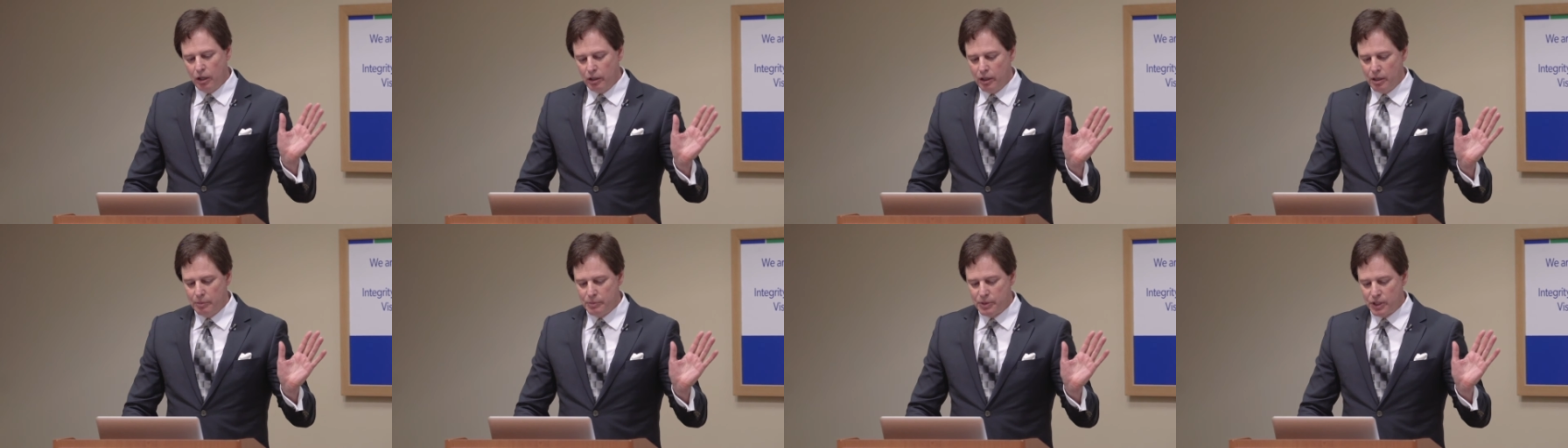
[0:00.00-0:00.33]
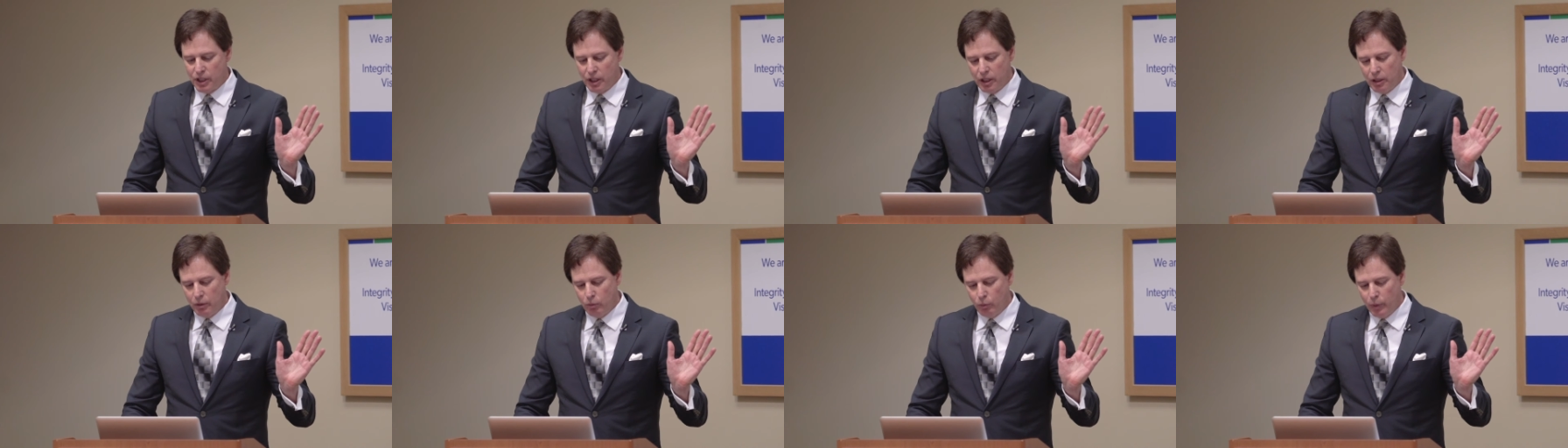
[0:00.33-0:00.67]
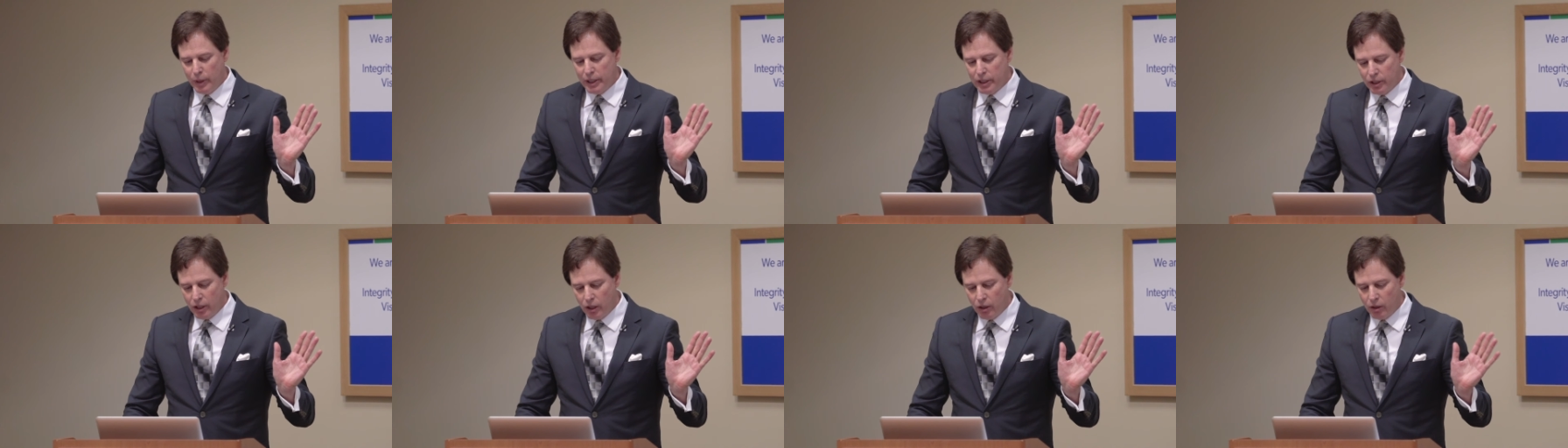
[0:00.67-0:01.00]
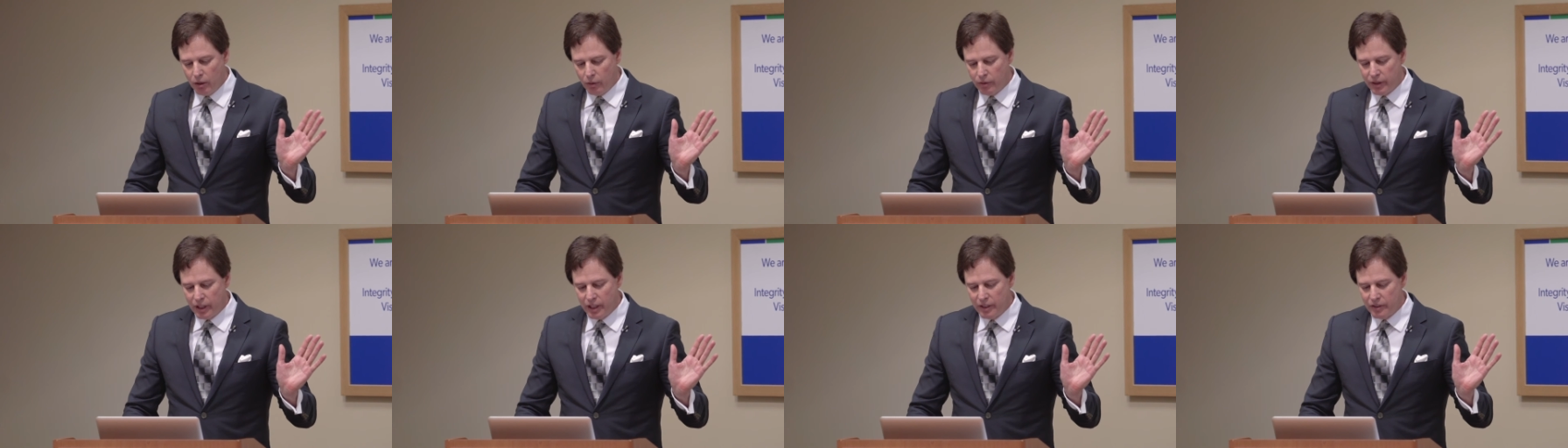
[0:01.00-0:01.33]
or, I'm sorry, we
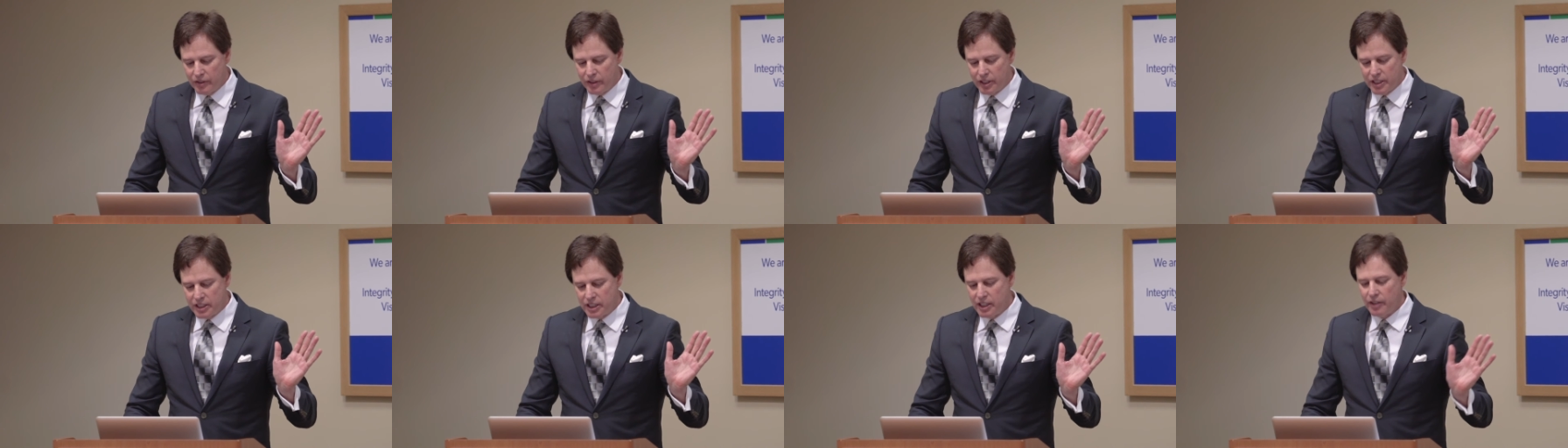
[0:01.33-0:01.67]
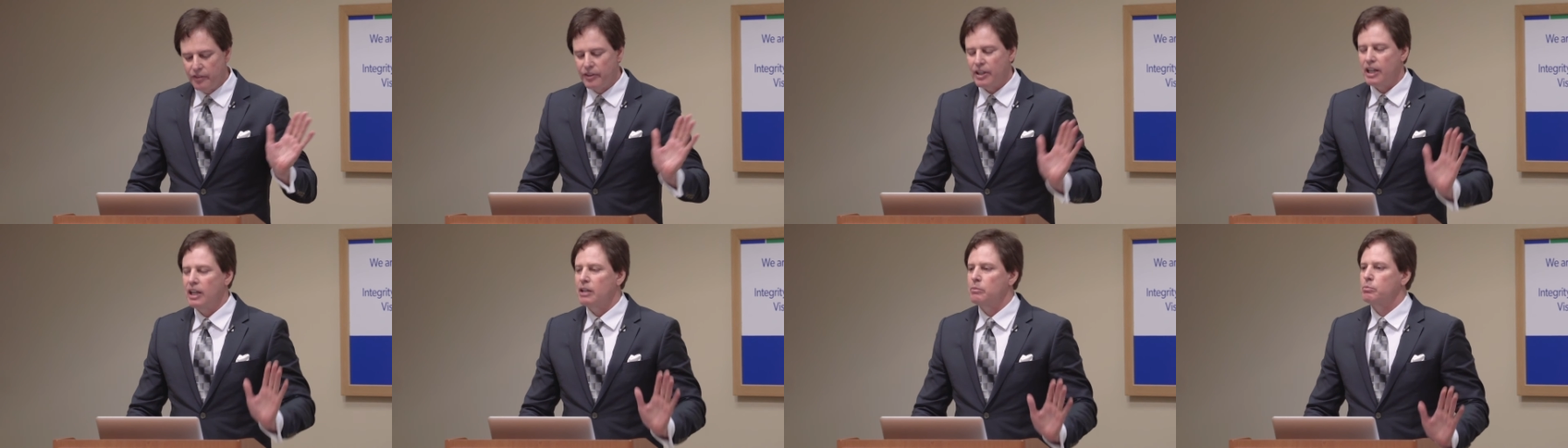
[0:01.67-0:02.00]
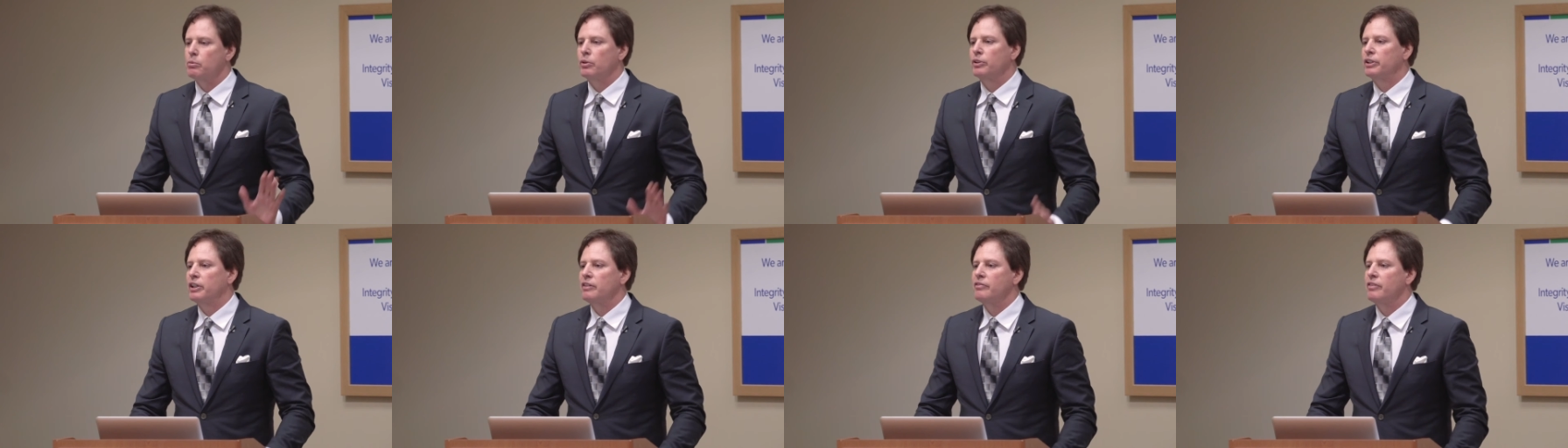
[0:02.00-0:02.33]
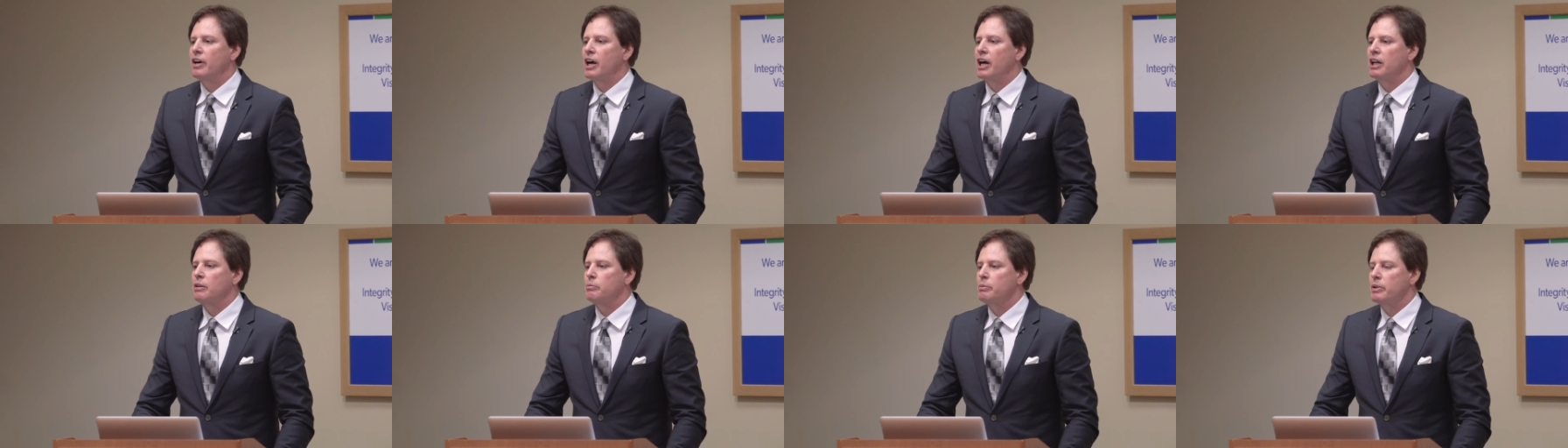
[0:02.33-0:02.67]
know that the synthetic
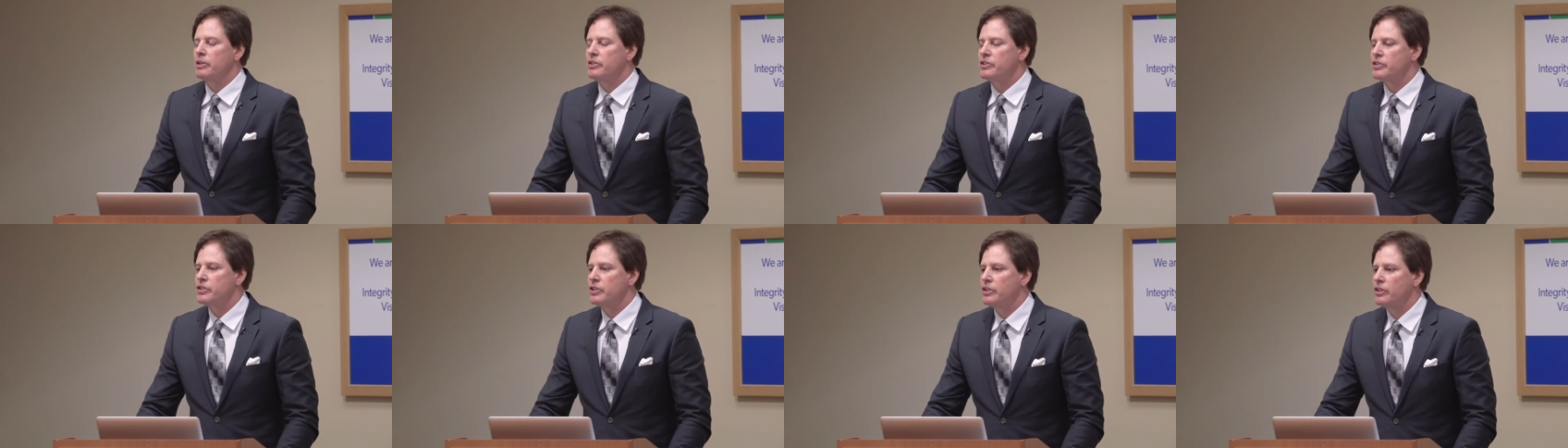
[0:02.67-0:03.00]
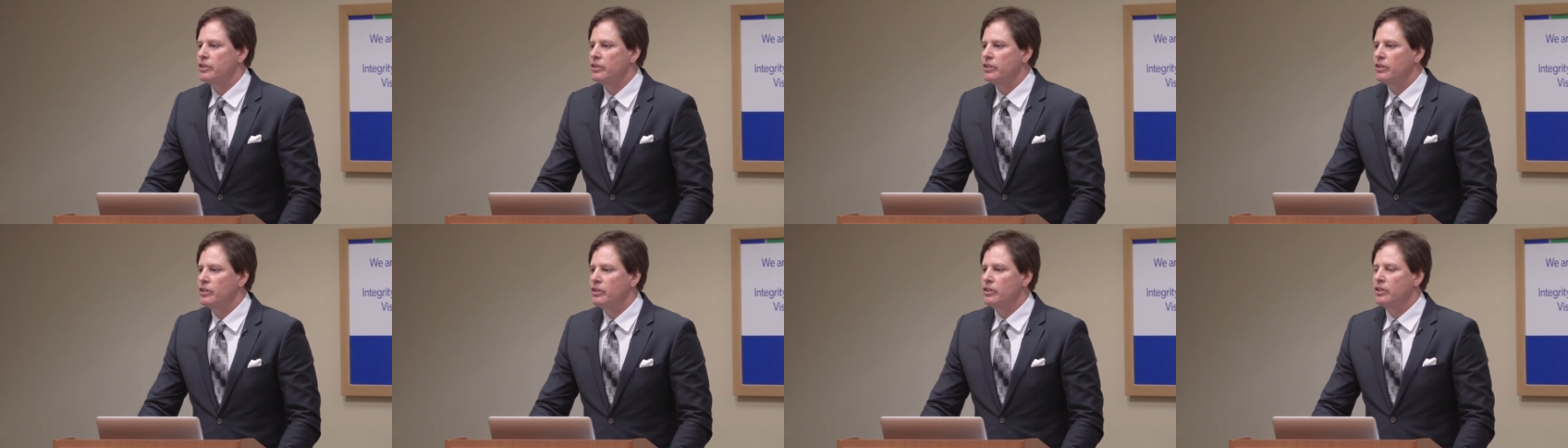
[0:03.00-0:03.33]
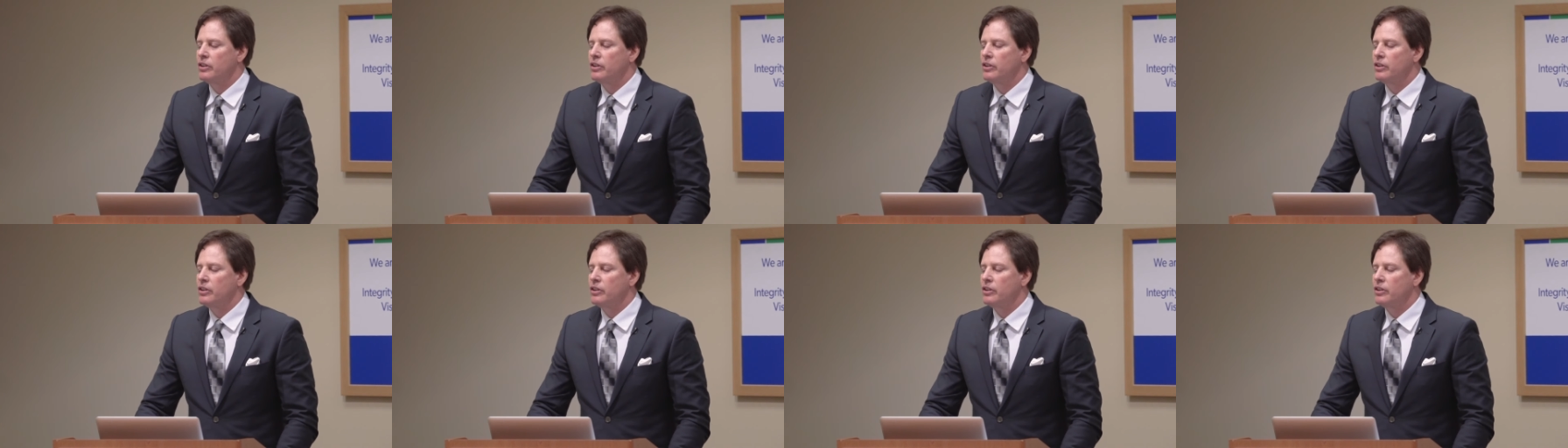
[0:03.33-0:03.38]
multivitamins